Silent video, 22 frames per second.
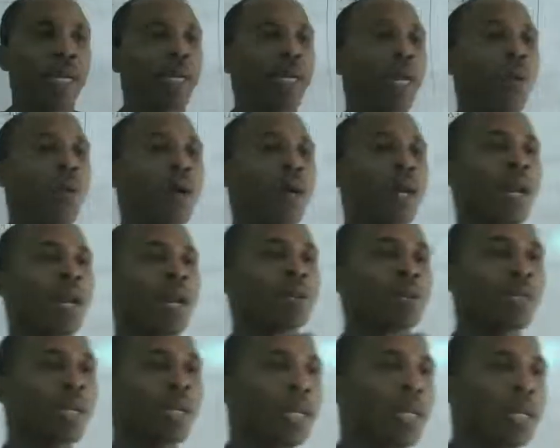Then we are now
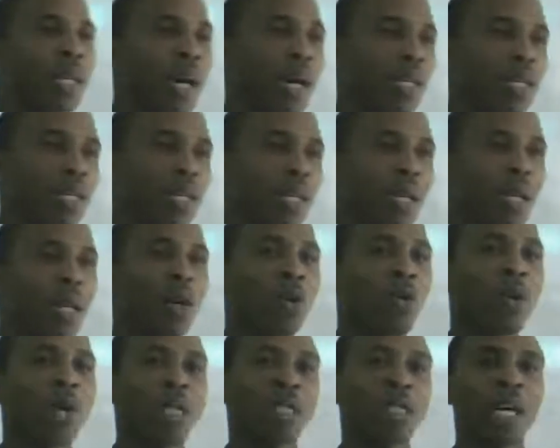saying that
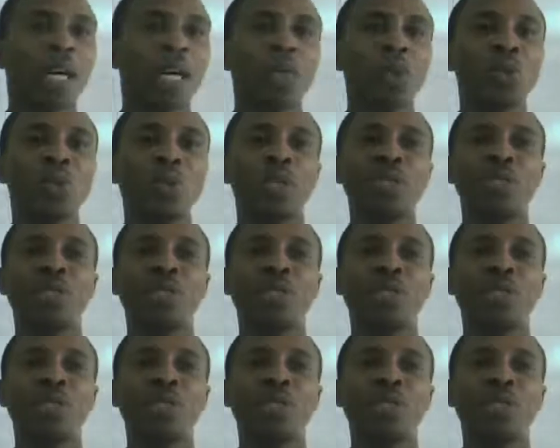we are starting with